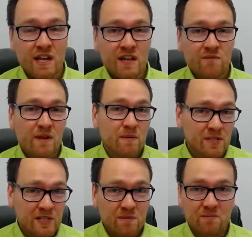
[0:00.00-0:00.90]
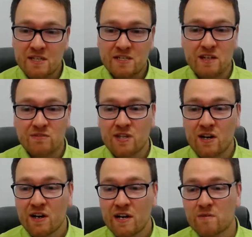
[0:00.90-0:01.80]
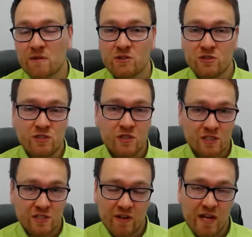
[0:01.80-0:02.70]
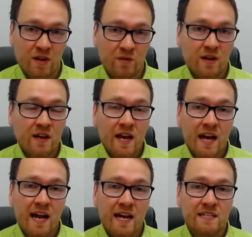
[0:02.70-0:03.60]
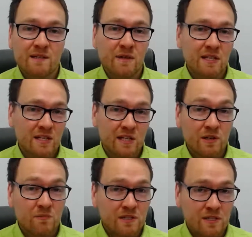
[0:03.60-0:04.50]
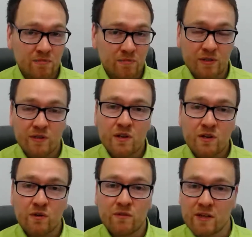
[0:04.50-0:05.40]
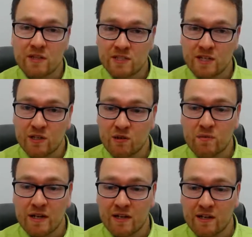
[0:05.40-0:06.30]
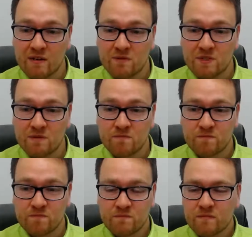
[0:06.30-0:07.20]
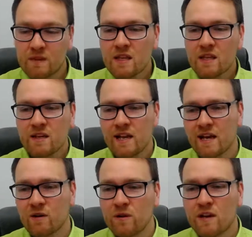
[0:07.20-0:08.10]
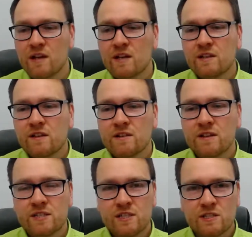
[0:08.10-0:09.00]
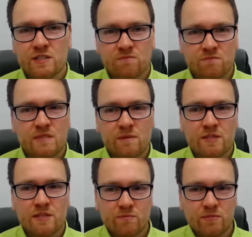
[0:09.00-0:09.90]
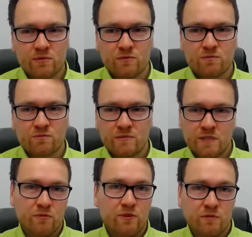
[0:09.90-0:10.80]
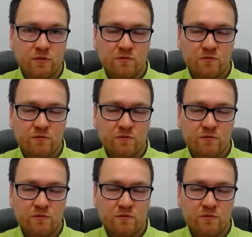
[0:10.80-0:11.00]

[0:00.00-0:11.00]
They save time, they reduce the chances of error, and it makes it a little bit simpler when reconciling your bank accounts. Now, This is some of the simple nominals we might